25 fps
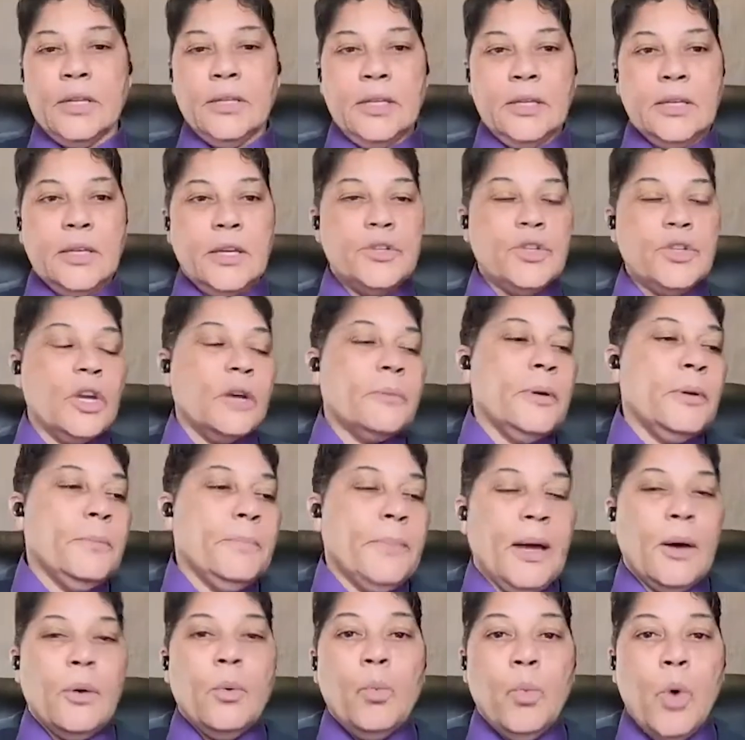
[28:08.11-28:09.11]
and then I talk
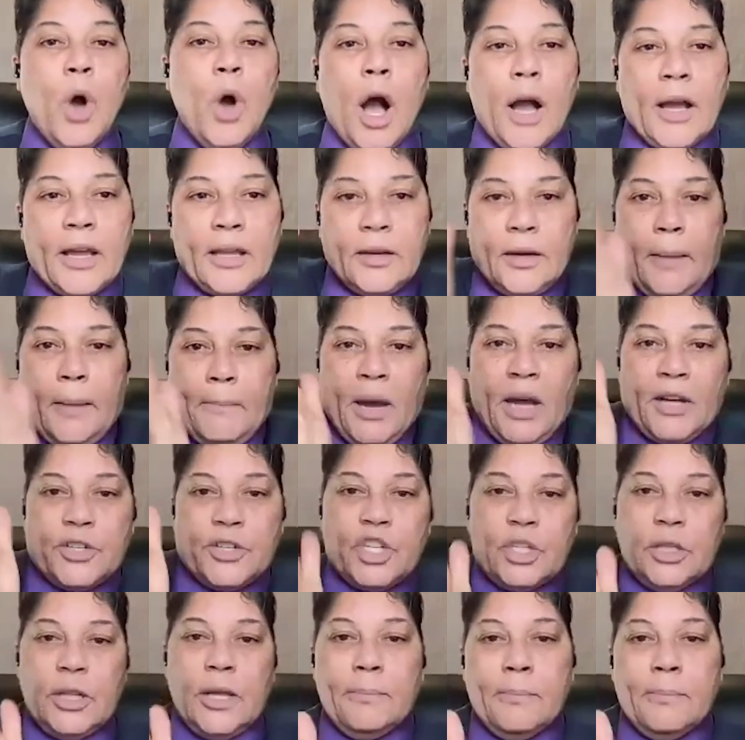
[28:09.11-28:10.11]
about walk, and I
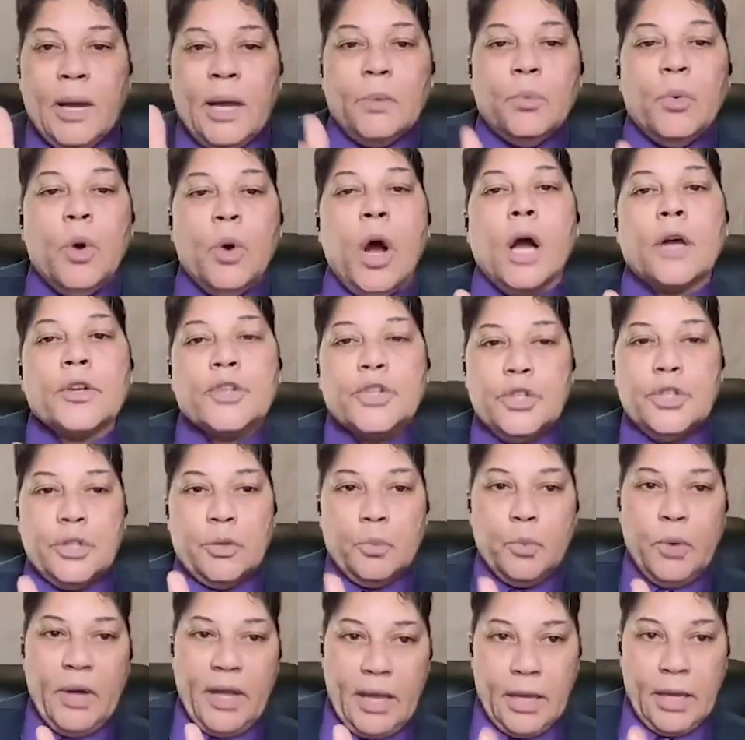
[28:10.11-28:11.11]
modulate my walk to
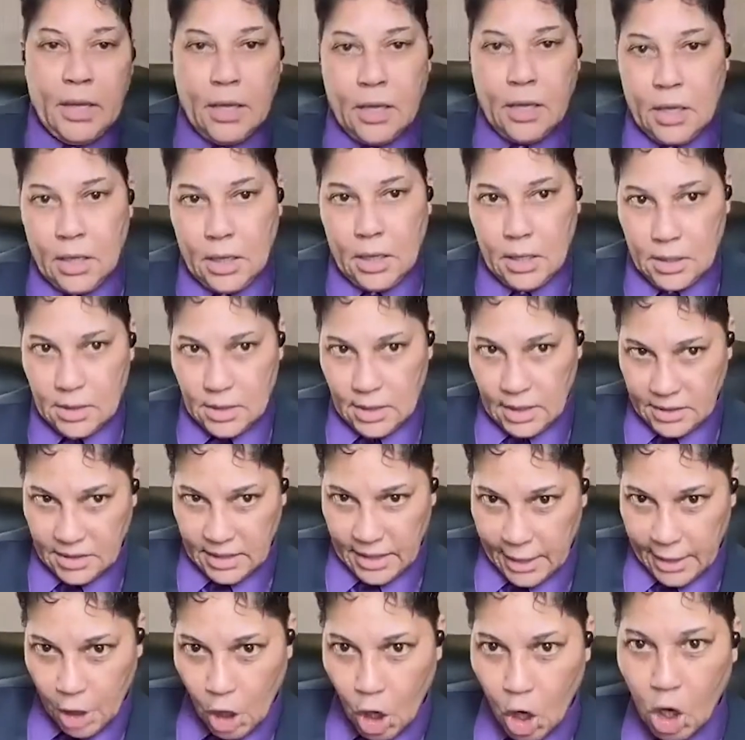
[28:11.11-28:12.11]
the way that
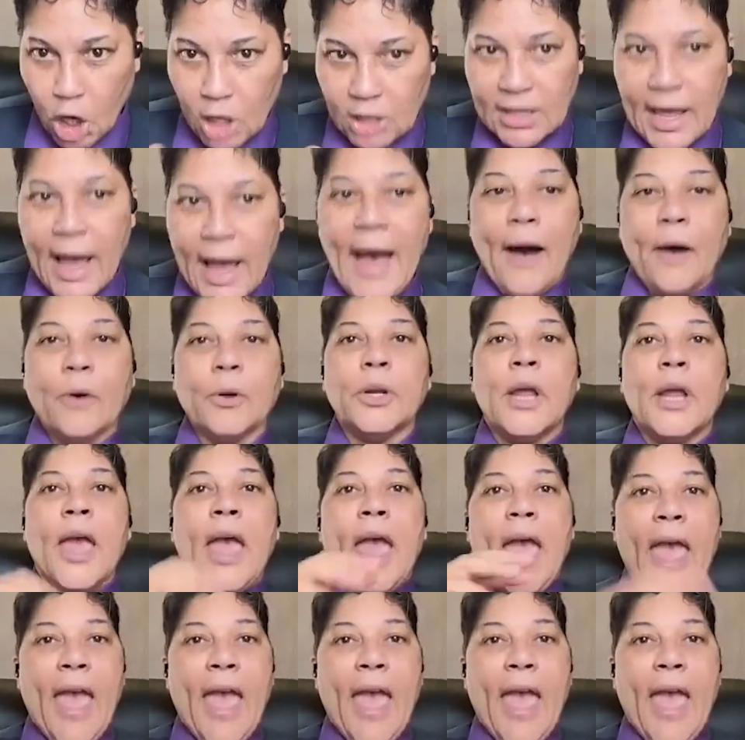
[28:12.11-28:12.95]
they call out,